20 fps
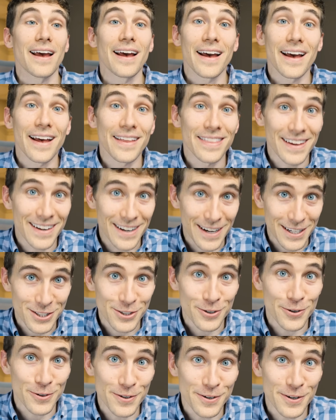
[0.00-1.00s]
And then I
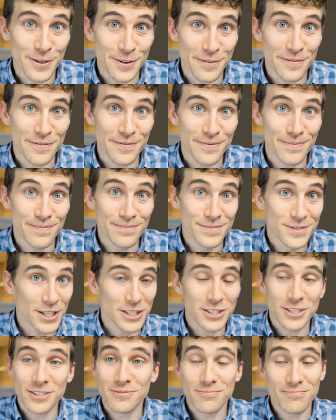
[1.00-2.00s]
showed her her
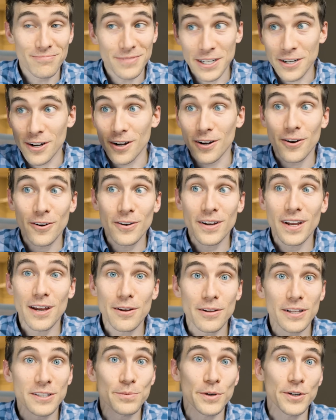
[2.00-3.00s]
just you know,
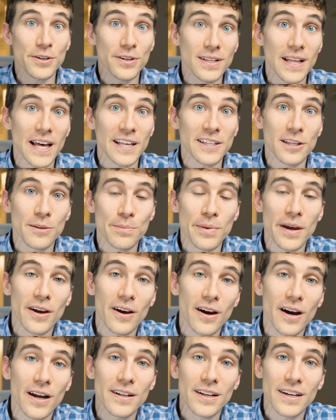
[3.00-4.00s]
okay, let's put your glasses
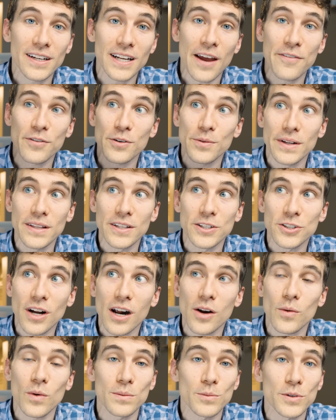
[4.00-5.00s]
back on. I'm going to have you read the
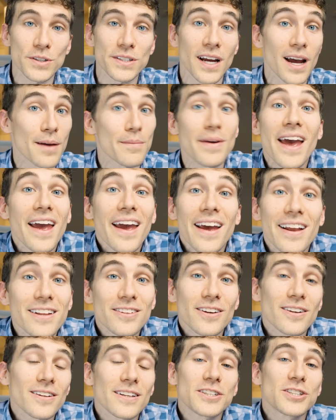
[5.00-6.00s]
chart one more time. And
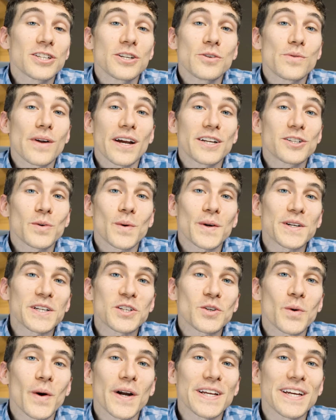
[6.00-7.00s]
suddenly she read
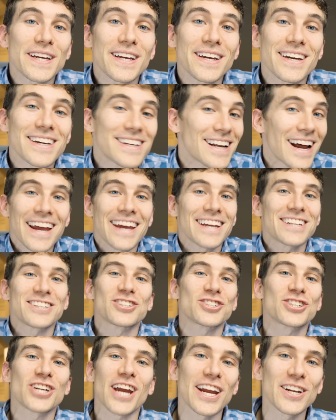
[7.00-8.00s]
2020 and I hadn't
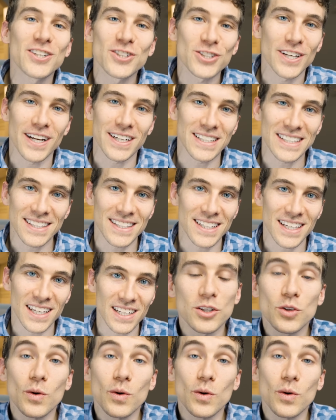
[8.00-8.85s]
changed anything.